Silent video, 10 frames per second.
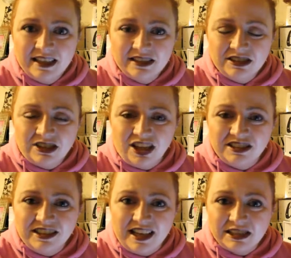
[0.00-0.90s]

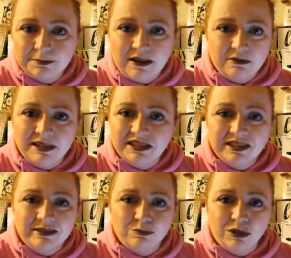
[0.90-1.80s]
started
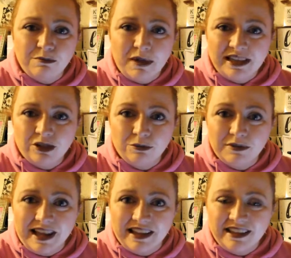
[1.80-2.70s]
experimenting with makeup
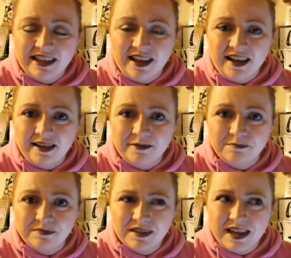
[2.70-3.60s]
then.
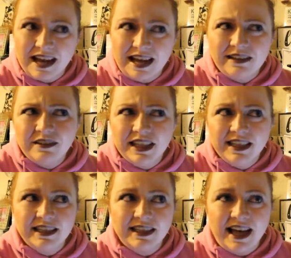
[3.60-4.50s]
Um, I
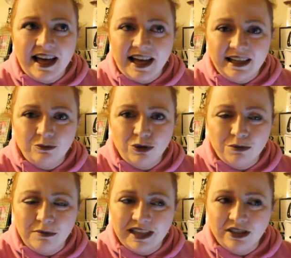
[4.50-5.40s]
think that I wore
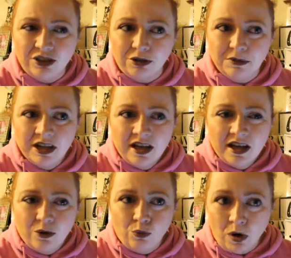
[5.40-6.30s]
makeup
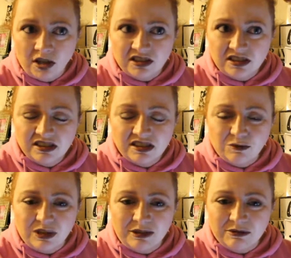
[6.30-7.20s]
once
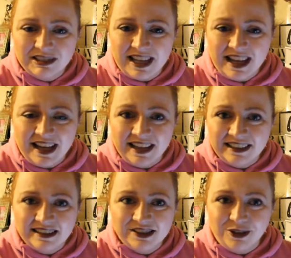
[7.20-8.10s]
when I was at
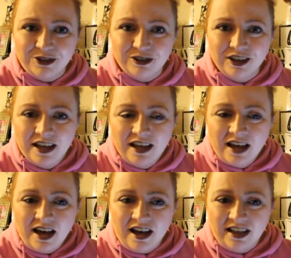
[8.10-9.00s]
high school
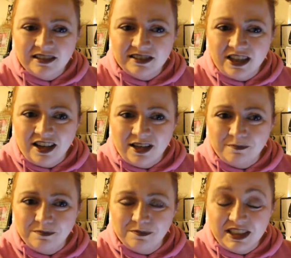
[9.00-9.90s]
and
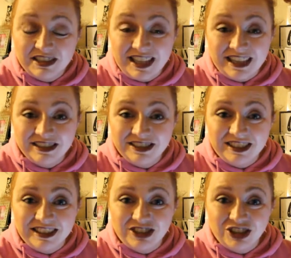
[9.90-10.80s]
um, the science
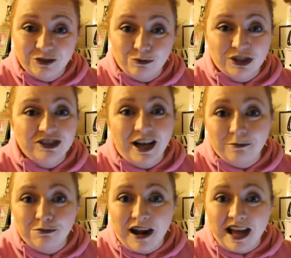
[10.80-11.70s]
teacher was not
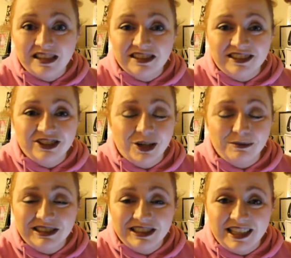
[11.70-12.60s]
impressed and
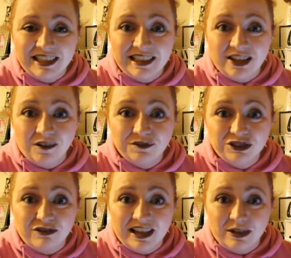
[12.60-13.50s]
told me to take it off
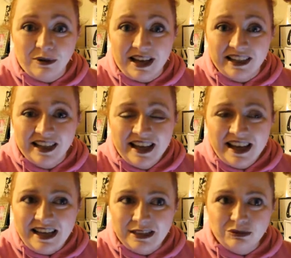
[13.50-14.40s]
straight away
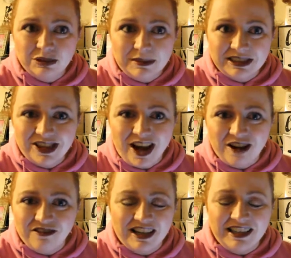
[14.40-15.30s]
and it was
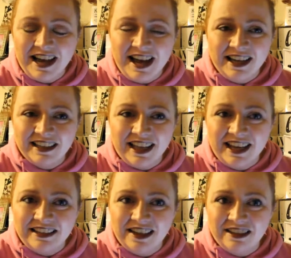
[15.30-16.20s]
mascara and
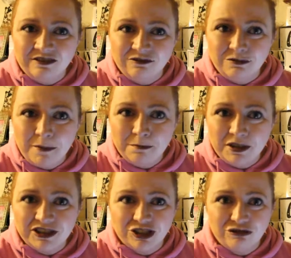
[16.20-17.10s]
eyeliner and I
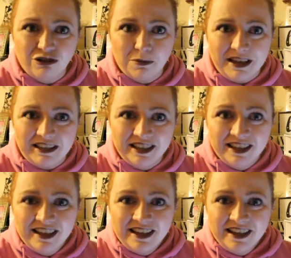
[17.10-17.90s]
remember scrubbing